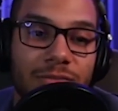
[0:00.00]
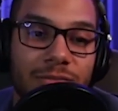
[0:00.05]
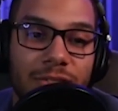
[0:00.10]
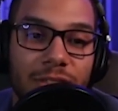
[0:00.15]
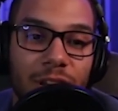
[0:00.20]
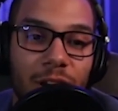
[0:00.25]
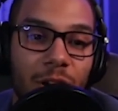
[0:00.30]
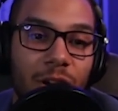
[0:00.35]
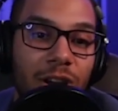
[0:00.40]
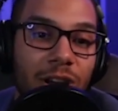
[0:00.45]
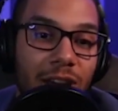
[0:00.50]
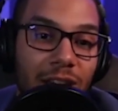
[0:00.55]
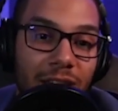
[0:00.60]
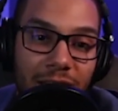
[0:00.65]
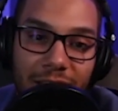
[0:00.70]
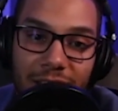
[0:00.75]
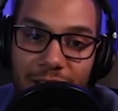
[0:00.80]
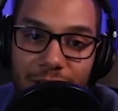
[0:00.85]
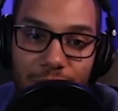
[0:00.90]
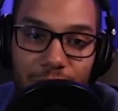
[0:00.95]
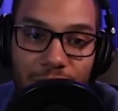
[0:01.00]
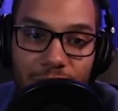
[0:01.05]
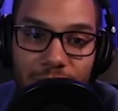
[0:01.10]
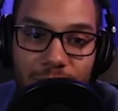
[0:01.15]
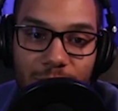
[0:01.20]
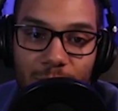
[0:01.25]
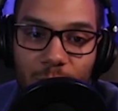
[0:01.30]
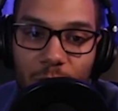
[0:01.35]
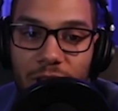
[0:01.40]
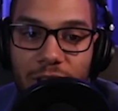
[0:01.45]
So just
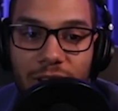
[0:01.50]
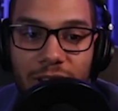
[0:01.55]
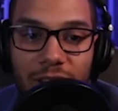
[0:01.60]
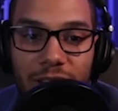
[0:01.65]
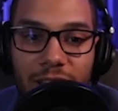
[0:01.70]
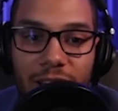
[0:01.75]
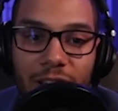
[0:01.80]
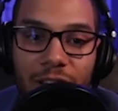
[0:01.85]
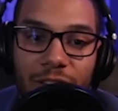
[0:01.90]
wanted to let